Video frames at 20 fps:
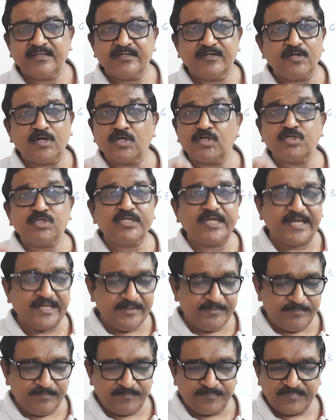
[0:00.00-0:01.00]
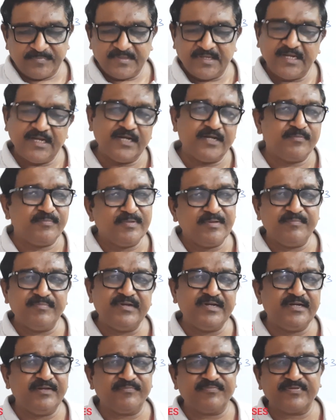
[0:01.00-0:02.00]
not time, it may
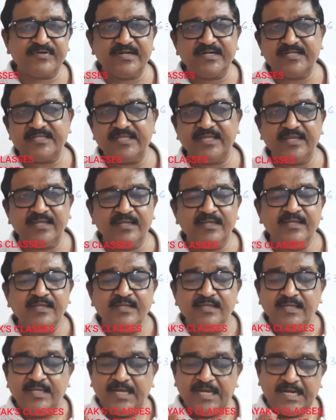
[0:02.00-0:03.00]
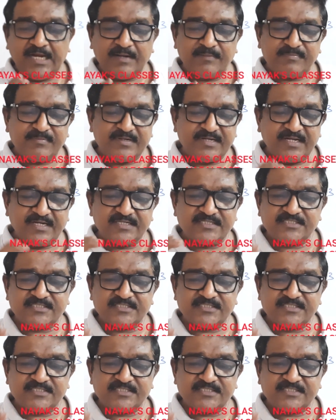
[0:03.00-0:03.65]
be different thing. After